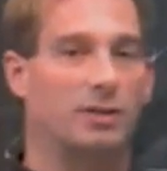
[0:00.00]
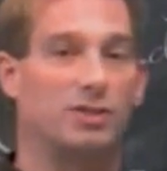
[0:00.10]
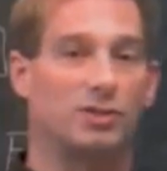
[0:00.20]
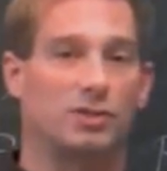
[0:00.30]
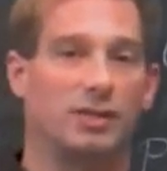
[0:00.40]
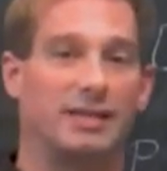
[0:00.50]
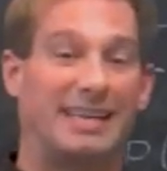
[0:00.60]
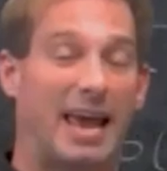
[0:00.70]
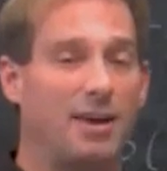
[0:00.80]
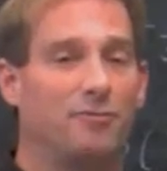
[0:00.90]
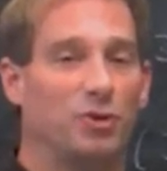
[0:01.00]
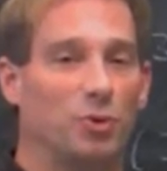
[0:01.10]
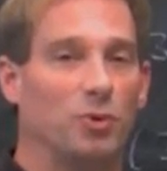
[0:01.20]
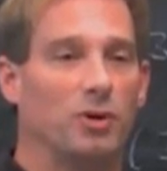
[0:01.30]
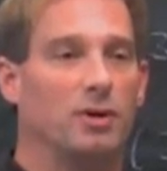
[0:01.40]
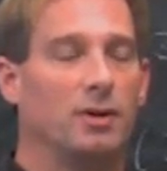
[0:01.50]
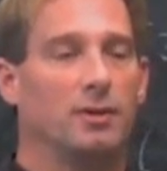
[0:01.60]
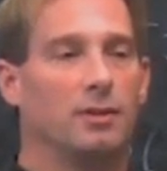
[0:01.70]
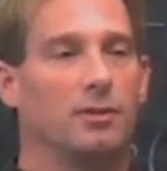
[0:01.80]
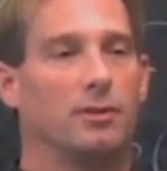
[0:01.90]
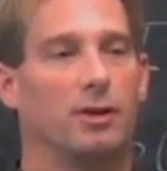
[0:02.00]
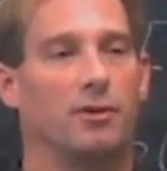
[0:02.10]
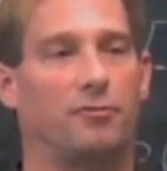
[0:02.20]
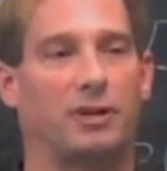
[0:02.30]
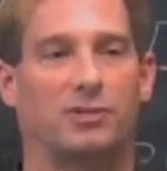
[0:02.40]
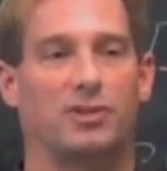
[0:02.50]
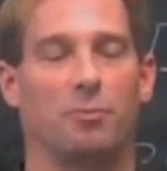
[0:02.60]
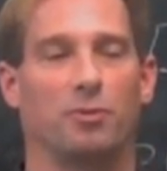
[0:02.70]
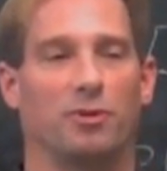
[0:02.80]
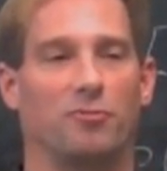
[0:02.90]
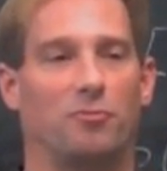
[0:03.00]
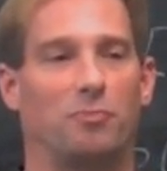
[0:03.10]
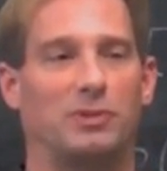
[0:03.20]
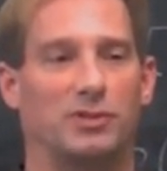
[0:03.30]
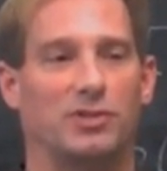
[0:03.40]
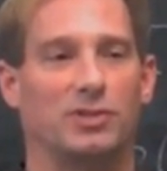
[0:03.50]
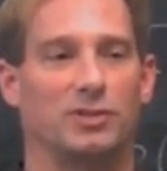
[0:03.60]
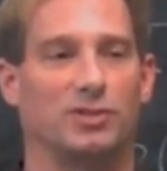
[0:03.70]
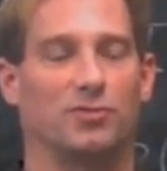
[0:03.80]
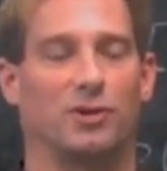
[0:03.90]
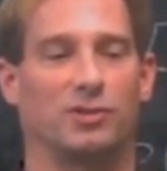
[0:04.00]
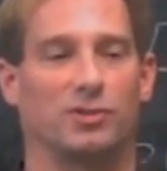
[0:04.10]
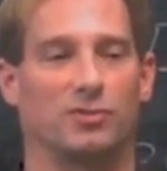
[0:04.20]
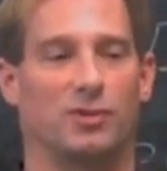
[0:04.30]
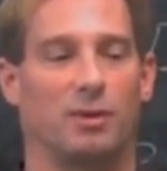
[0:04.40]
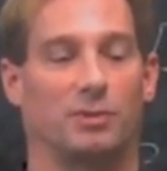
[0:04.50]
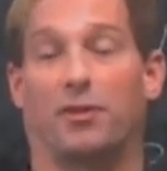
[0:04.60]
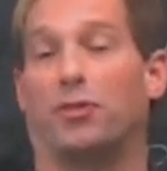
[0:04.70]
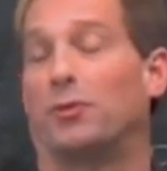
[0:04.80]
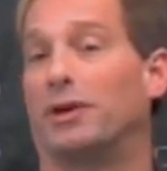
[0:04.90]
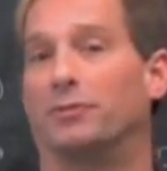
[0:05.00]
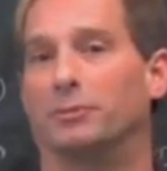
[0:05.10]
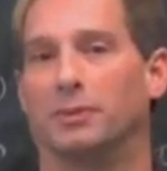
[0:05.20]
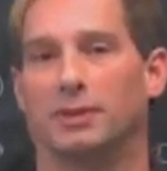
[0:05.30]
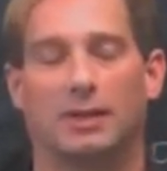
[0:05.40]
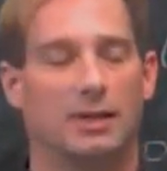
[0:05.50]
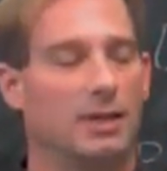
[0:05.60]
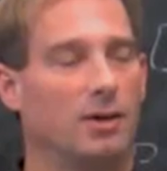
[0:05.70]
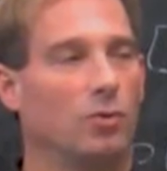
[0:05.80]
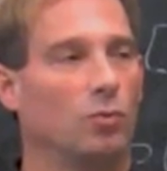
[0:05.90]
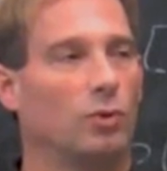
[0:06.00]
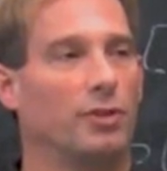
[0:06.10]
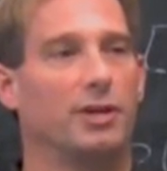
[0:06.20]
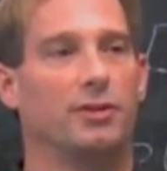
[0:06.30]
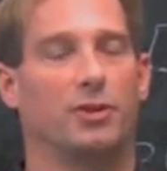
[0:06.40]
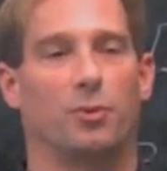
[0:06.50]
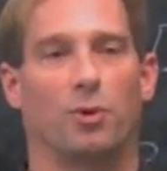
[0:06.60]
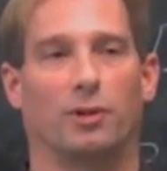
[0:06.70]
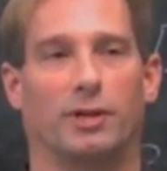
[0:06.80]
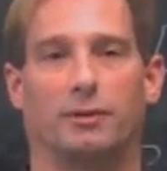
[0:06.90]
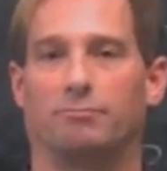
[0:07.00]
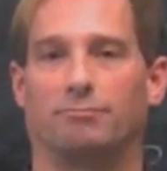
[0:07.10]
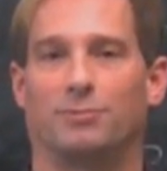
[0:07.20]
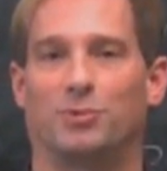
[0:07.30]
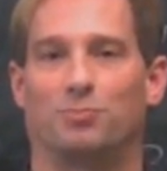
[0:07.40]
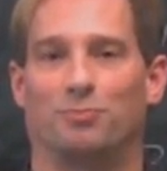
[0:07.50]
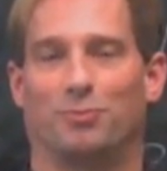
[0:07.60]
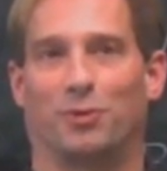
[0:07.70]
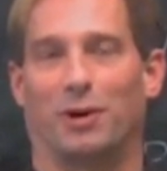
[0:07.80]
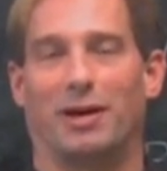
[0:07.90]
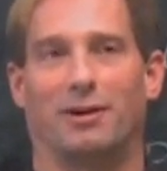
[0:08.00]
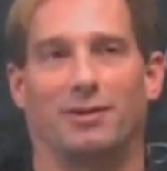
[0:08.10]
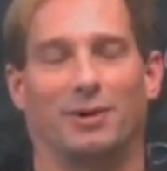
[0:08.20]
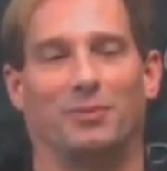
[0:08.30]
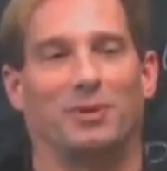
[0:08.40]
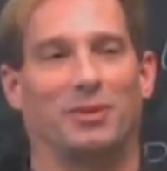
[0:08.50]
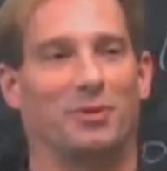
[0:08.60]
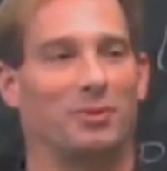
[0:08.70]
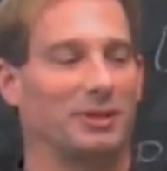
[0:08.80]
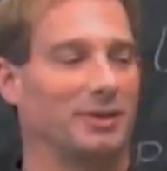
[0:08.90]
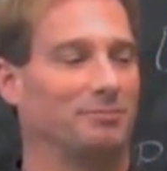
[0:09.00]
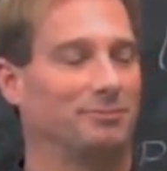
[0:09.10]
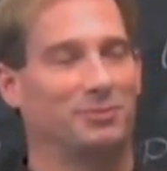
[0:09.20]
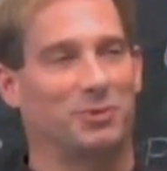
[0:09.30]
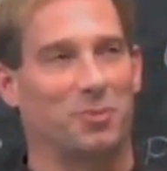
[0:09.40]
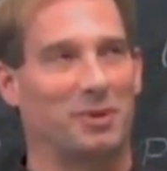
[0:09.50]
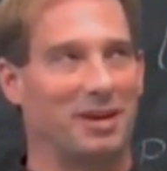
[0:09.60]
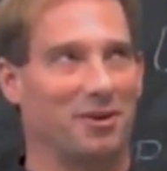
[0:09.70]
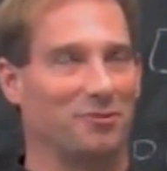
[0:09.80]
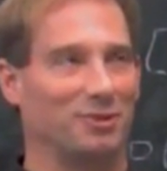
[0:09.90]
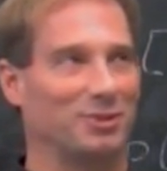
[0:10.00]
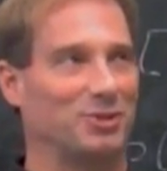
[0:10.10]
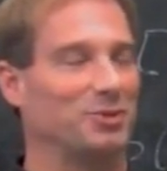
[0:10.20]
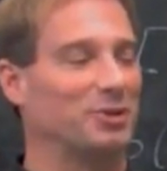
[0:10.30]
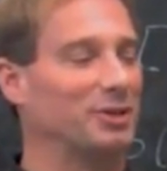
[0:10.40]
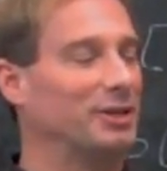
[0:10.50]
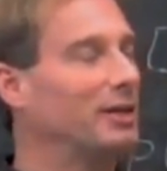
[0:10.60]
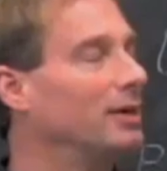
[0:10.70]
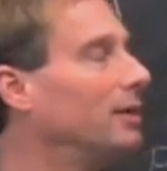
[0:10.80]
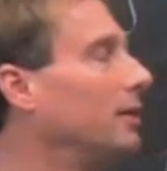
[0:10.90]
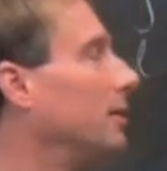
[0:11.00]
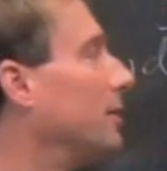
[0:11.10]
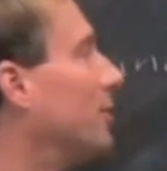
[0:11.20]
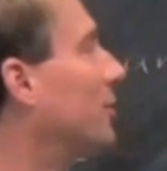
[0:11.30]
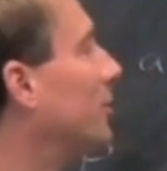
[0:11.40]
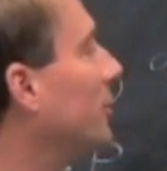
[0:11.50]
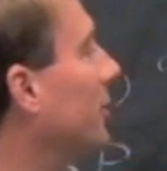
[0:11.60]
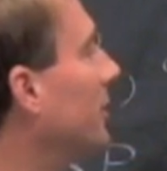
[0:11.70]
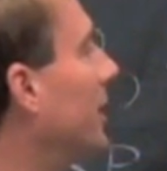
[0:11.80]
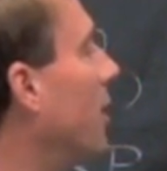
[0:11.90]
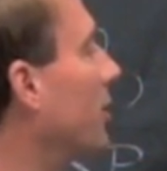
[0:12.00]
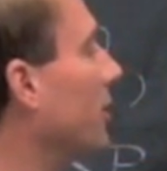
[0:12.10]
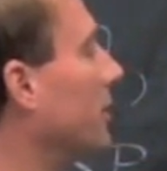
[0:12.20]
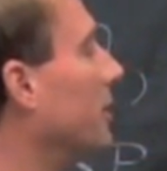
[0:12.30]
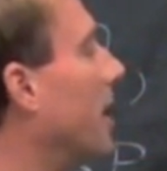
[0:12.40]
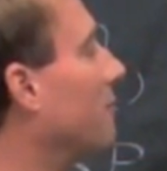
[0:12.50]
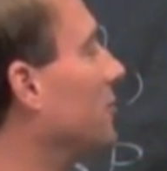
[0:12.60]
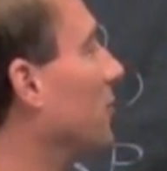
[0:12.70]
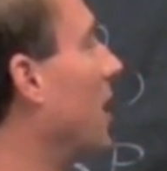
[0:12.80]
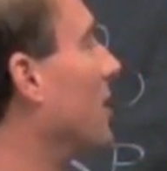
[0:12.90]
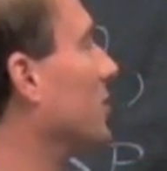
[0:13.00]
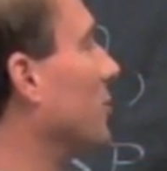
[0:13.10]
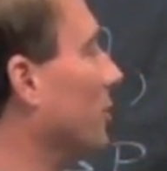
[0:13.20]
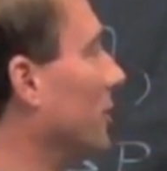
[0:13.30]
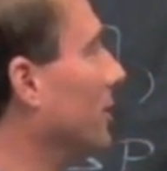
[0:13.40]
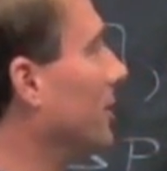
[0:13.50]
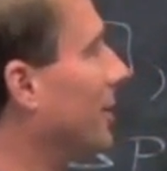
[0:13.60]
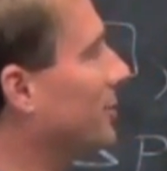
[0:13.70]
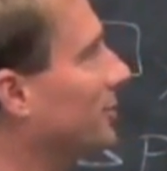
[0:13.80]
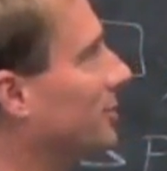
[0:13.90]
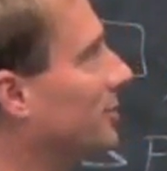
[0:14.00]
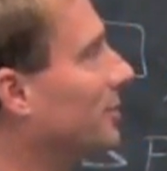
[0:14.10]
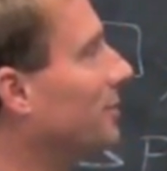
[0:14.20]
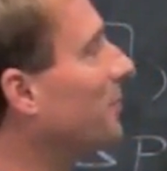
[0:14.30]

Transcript: I just gave you a fixed number of positions as functions of time, like three of them, well, then there were only three, but there were only so many intervals you could could calculate the average velocity on, not just.